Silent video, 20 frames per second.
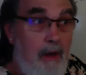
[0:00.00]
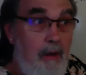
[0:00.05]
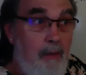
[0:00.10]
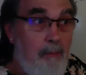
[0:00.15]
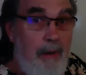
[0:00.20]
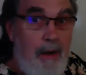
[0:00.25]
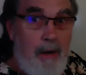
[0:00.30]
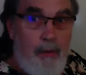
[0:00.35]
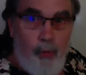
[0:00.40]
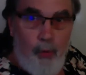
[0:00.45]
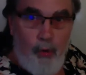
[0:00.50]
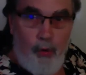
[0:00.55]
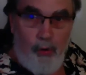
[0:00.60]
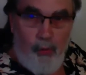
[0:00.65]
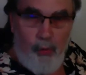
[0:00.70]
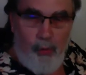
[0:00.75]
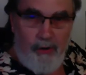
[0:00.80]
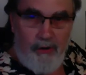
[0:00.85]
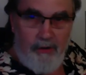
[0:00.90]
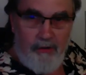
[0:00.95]
my
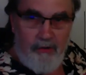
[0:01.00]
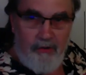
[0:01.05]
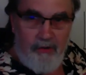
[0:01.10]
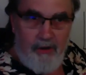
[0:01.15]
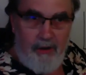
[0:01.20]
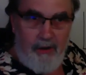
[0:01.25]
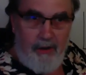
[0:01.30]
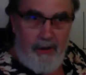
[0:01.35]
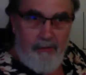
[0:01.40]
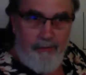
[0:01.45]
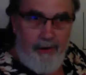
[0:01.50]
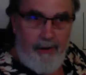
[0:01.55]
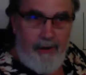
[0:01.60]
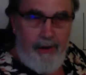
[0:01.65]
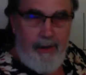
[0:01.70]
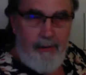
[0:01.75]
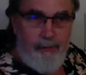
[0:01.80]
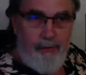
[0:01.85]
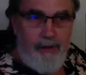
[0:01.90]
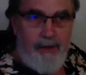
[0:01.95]
rule was, if I
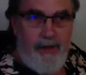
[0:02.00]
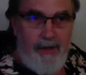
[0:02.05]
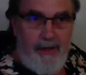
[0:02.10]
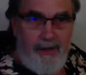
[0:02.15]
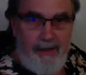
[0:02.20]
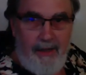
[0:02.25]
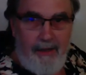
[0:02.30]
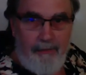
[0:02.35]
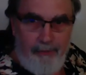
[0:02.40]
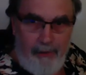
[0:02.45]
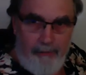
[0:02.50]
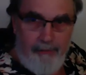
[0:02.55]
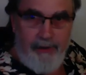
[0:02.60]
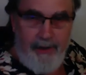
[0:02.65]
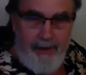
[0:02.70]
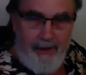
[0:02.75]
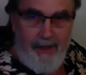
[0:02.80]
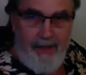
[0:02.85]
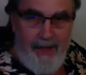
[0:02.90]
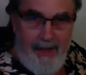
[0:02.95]
ever get
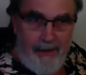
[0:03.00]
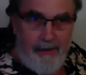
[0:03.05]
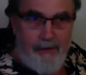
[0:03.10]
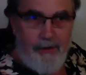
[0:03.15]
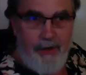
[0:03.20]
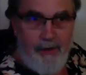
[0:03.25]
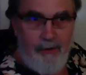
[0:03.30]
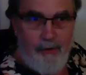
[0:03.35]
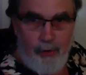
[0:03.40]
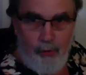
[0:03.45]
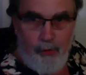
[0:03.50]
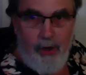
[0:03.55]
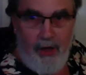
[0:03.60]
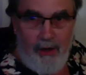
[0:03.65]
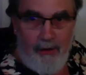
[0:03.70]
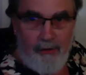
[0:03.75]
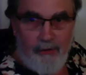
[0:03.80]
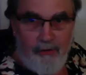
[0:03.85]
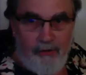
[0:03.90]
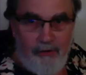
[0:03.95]
ahead of
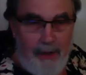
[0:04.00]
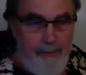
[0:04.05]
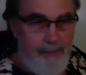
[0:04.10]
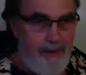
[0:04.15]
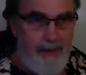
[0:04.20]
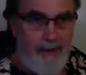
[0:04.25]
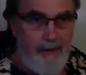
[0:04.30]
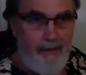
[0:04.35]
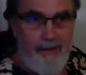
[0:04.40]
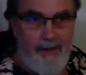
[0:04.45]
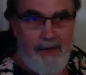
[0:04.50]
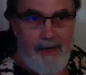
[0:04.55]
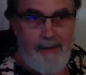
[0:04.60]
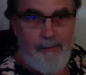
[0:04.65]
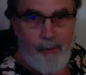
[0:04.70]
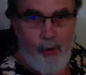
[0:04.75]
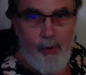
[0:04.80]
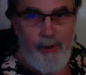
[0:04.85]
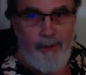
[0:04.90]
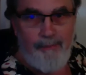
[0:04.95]
$2, I'm ahead of the game,
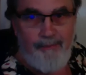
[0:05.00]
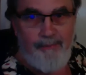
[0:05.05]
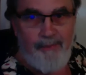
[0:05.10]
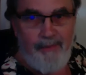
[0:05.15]
quit.